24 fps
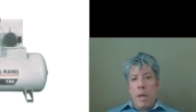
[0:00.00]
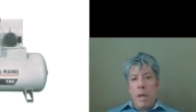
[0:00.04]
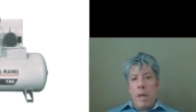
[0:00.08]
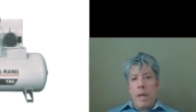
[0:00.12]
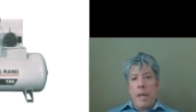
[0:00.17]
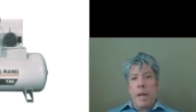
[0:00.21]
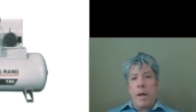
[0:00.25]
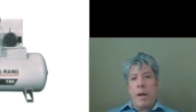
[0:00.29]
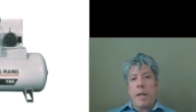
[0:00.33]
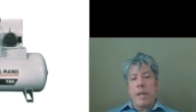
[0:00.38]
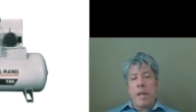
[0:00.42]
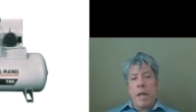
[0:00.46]

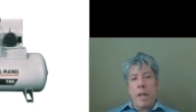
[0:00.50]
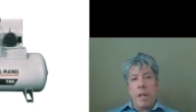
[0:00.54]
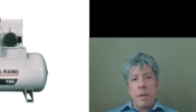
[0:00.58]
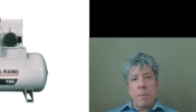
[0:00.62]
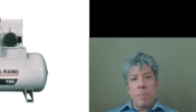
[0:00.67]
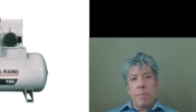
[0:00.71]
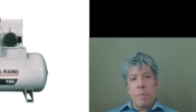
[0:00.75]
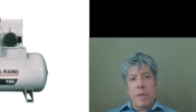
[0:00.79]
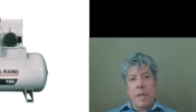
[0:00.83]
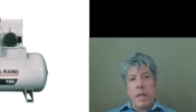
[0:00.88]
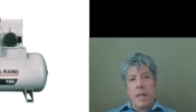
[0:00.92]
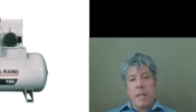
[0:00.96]
Now, another
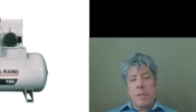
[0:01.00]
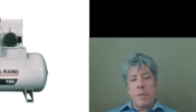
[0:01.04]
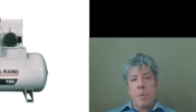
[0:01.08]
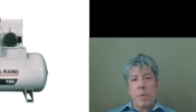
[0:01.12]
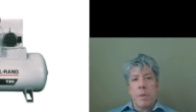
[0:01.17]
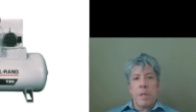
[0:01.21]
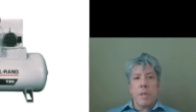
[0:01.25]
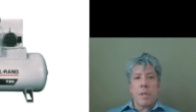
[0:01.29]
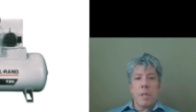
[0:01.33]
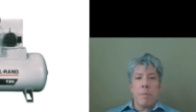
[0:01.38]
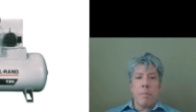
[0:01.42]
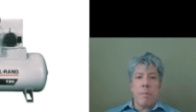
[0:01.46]
place
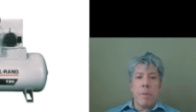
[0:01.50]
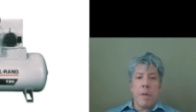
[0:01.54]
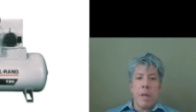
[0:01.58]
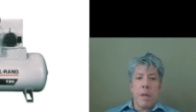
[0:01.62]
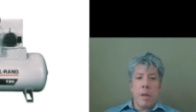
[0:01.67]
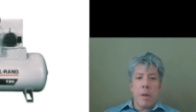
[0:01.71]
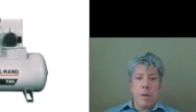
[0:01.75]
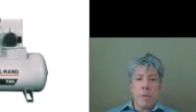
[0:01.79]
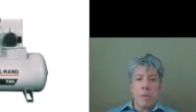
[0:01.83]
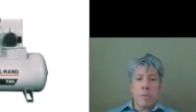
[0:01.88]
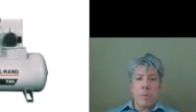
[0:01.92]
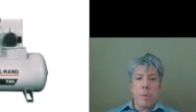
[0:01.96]
where this can be
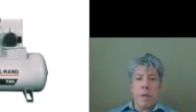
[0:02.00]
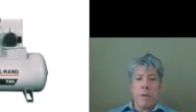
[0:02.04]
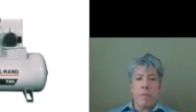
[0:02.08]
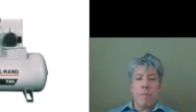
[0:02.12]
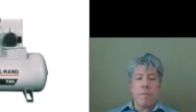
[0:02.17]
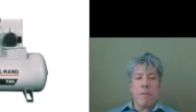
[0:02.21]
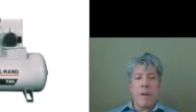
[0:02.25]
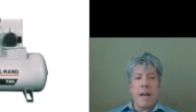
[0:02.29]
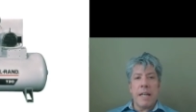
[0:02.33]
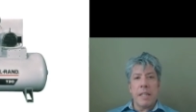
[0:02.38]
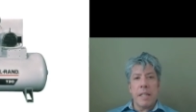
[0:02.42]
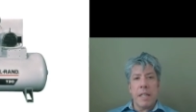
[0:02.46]
used, we can
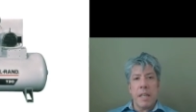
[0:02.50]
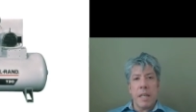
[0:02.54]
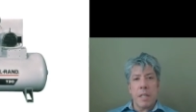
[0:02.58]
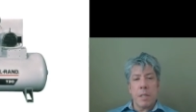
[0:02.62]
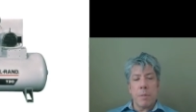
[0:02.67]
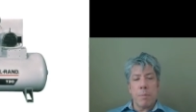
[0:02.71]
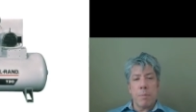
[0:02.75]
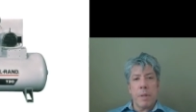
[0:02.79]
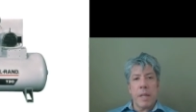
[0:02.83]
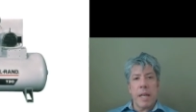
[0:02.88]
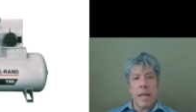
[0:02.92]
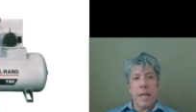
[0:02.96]
finally
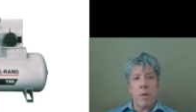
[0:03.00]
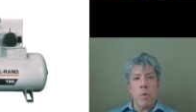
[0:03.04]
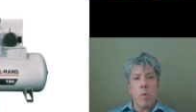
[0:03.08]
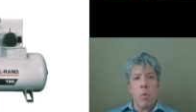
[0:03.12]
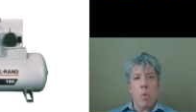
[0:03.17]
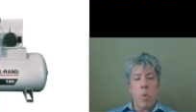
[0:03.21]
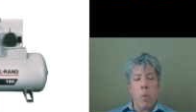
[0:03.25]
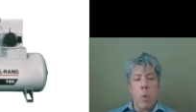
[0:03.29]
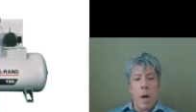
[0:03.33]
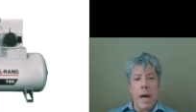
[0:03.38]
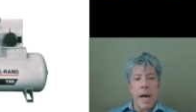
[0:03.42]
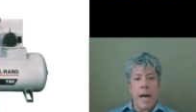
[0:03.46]
explain
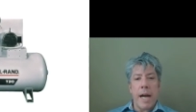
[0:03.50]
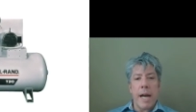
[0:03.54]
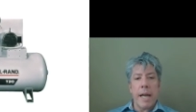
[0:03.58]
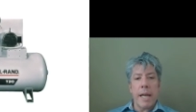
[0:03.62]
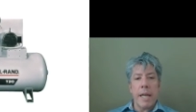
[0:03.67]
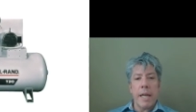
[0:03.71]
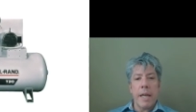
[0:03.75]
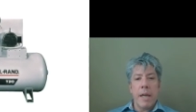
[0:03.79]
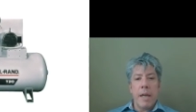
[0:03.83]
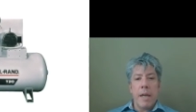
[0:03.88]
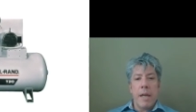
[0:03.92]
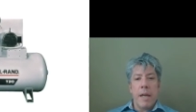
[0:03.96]

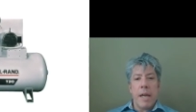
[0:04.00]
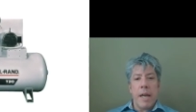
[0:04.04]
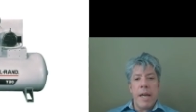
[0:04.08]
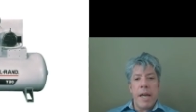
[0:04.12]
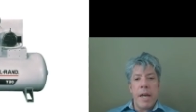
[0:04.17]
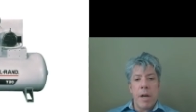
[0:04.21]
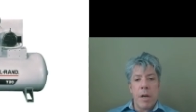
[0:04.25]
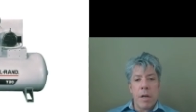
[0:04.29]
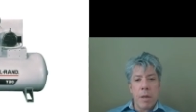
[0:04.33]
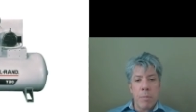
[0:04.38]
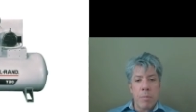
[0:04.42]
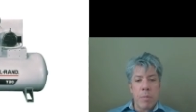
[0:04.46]
why
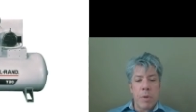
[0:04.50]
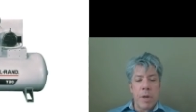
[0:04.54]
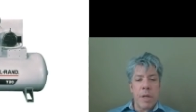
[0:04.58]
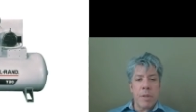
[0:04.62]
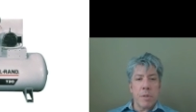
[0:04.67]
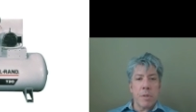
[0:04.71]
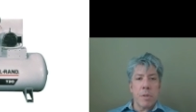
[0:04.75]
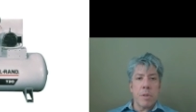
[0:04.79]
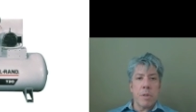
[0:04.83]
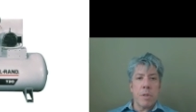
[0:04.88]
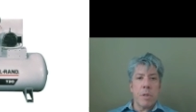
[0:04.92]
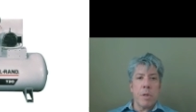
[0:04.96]
air
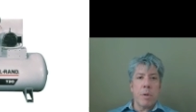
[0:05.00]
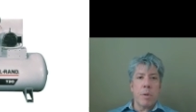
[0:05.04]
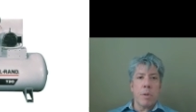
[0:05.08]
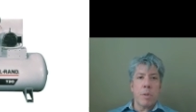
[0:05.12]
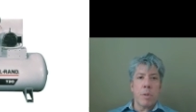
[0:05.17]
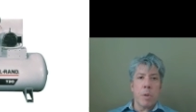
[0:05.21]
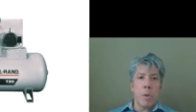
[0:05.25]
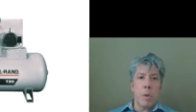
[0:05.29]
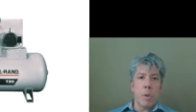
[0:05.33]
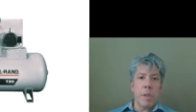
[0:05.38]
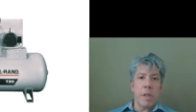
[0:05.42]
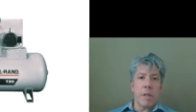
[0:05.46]
compressors
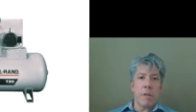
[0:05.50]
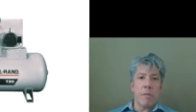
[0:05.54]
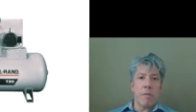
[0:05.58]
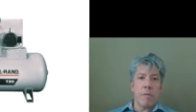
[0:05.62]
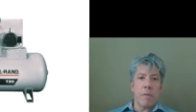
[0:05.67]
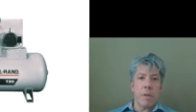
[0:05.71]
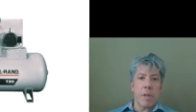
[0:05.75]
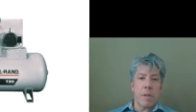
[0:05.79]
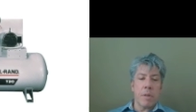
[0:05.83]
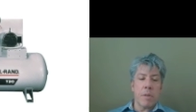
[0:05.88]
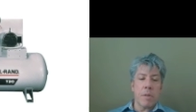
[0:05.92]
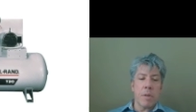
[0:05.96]
use cooling
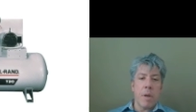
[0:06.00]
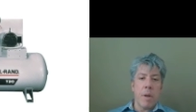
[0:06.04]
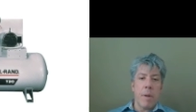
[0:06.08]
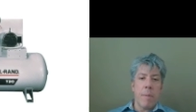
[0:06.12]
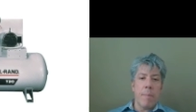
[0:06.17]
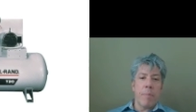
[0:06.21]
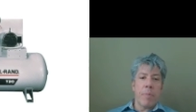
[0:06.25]
fins.